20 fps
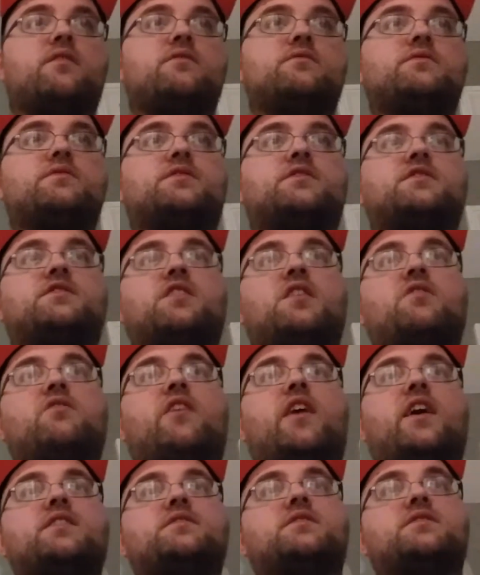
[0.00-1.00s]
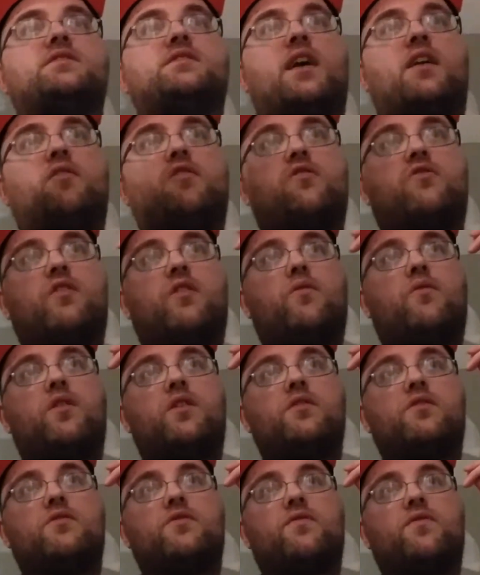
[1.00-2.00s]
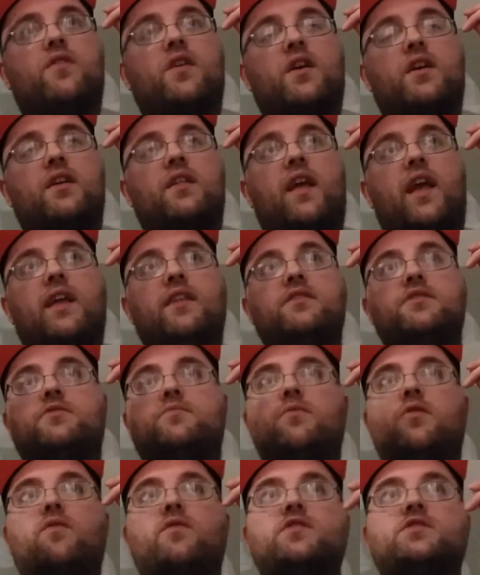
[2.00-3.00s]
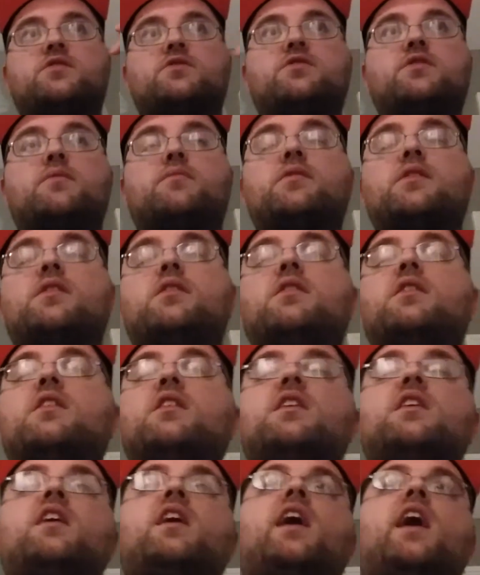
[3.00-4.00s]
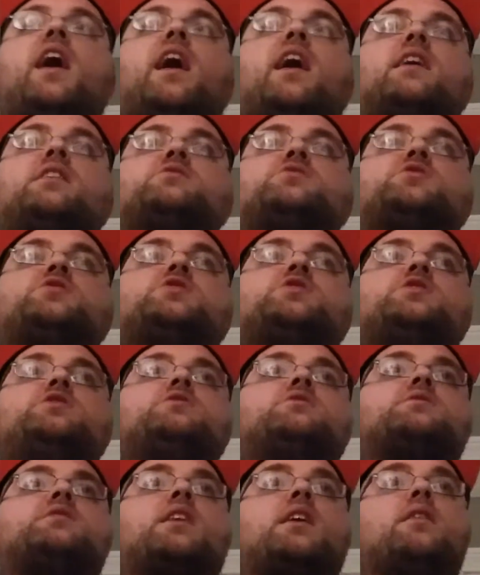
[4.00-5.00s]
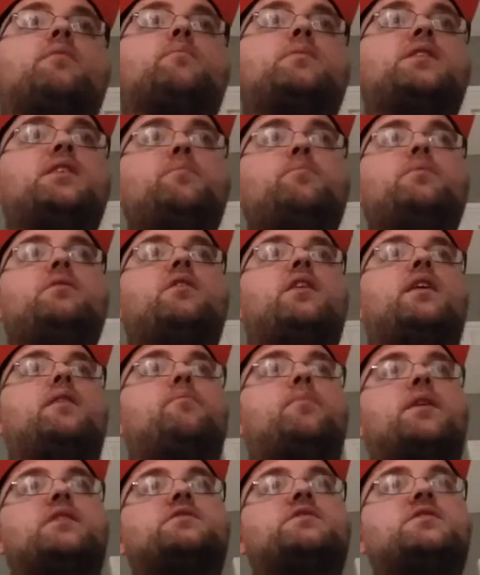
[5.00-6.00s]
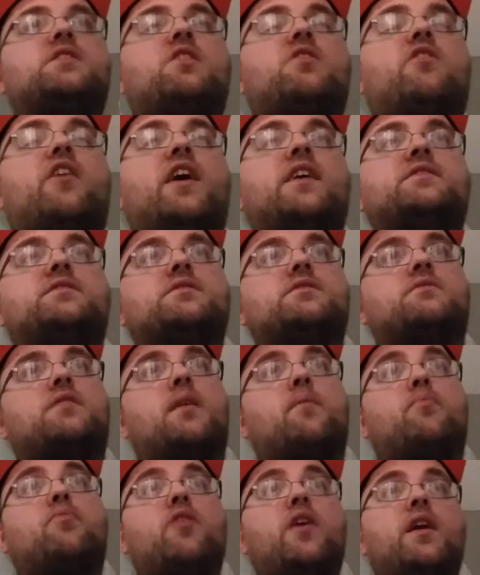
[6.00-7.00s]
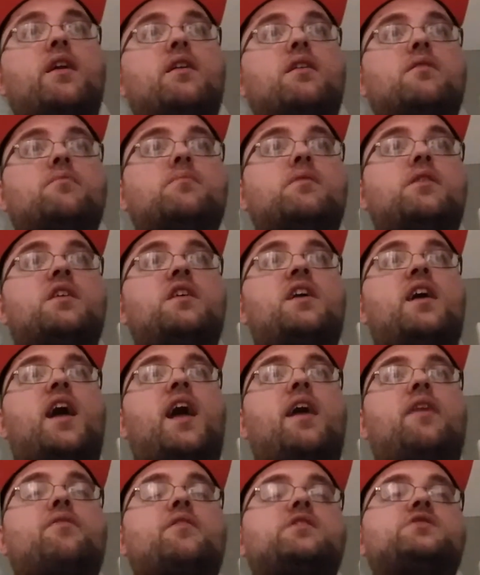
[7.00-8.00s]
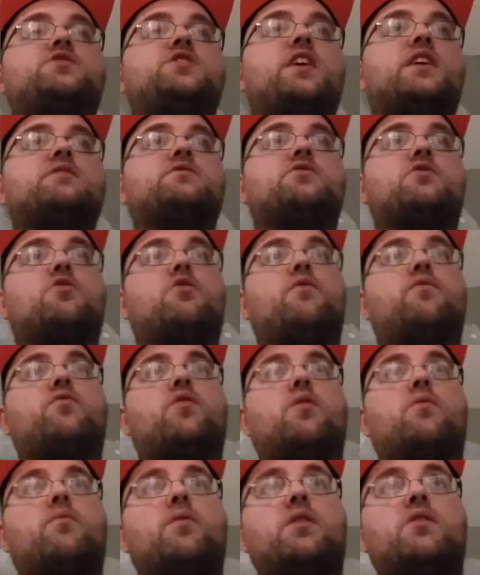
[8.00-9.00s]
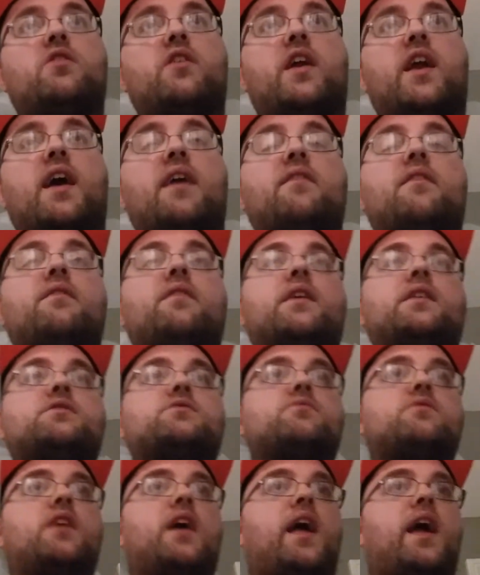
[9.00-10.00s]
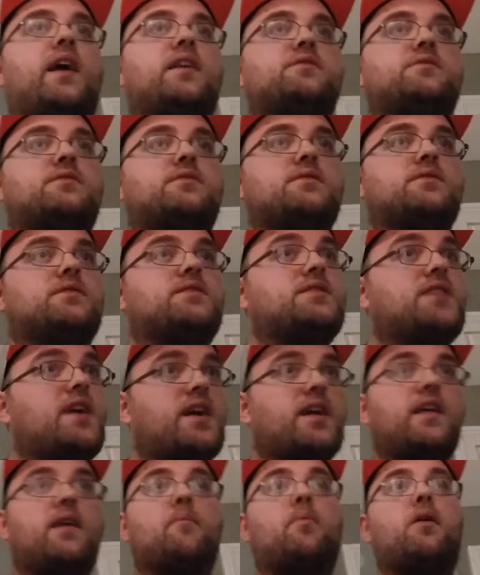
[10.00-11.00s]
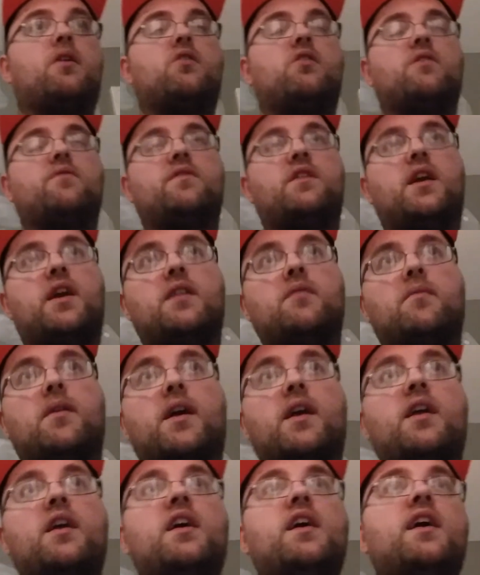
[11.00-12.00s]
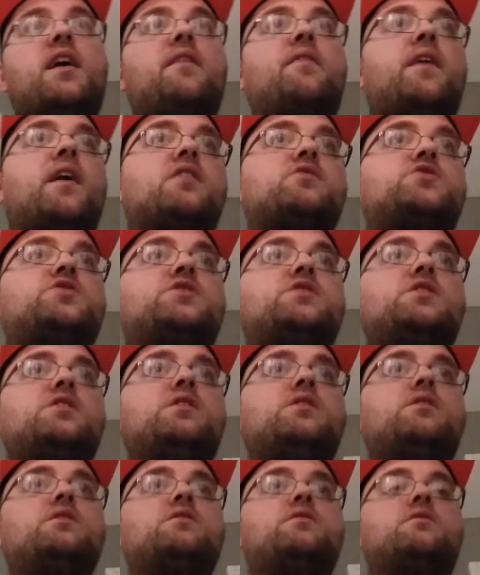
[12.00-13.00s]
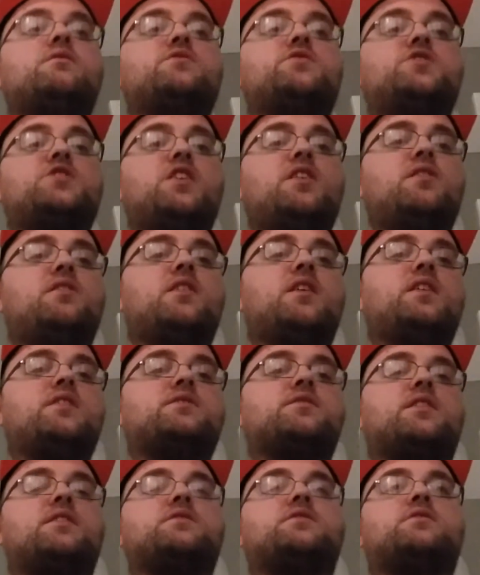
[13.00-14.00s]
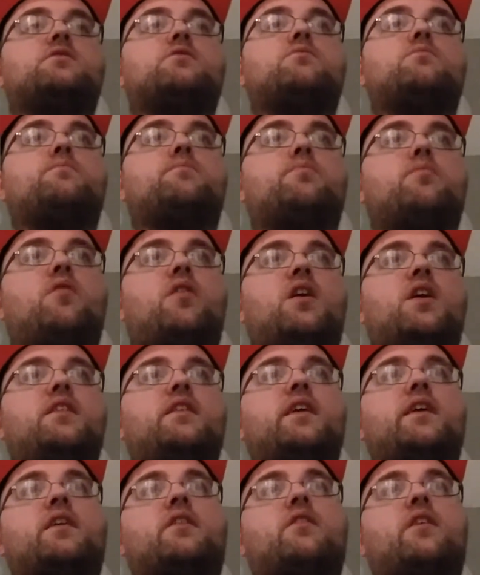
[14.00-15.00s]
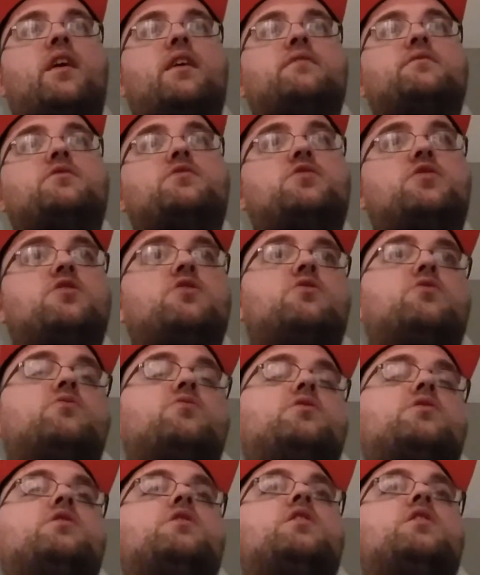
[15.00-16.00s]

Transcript: sunglasses that look like one of those fucking eighties movies or something. And she's getting manipulated by the sunglasses. They break them, and then she has her own free will again, and that's what ends the second part of the anime. Now, she she thinks that the blonde hair and the dude,